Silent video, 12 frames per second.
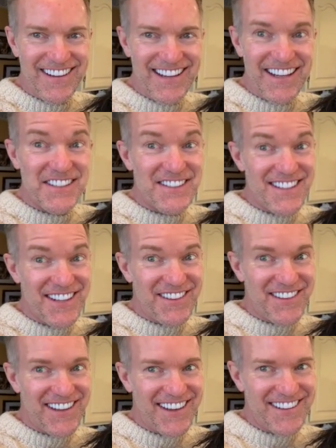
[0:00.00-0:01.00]
It's Keith
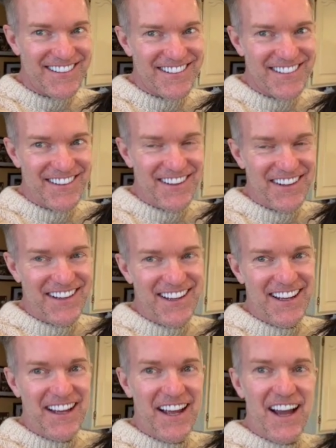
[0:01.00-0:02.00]
again.
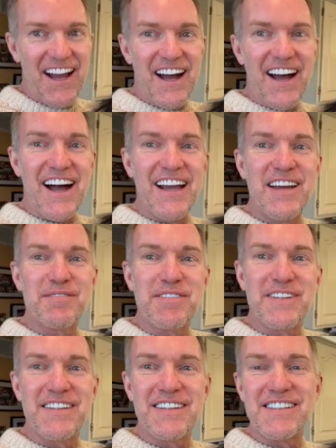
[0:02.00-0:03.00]
I am
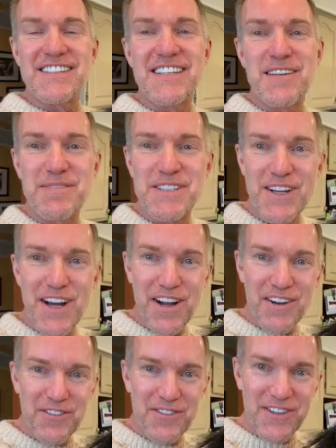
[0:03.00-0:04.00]
the
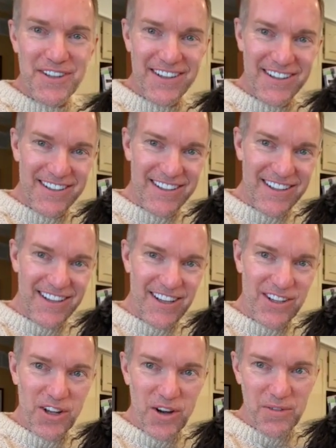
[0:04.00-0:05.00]
cinematographer
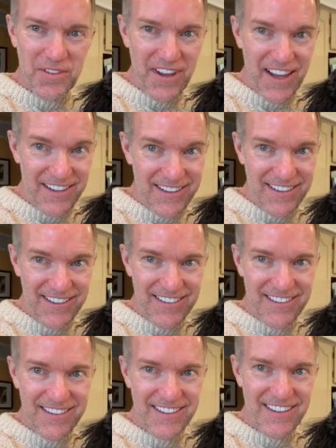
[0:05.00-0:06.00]
along with Annie.
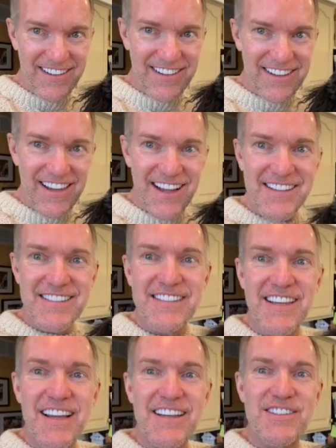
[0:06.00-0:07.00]

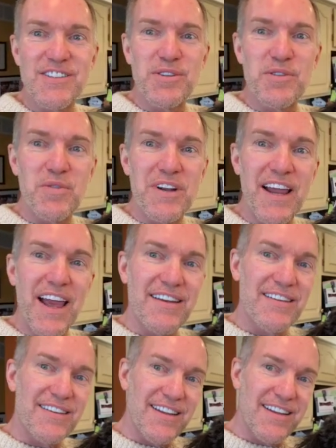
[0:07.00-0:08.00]
Yes, I can do it
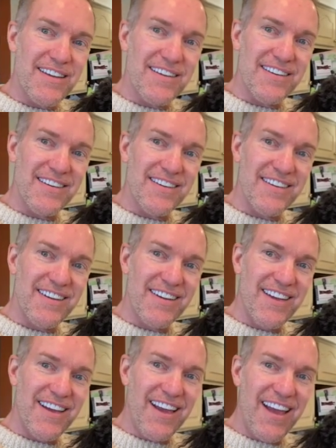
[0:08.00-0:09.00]
one-handedly.
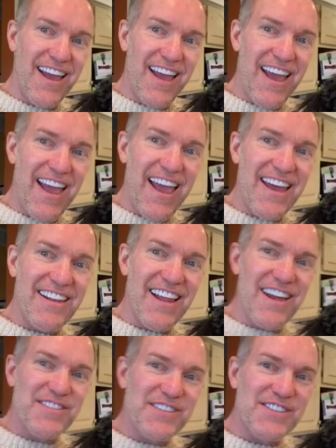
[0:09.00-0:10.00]
And
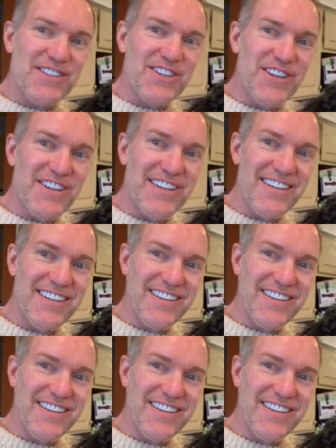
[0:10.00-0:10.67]
life is good.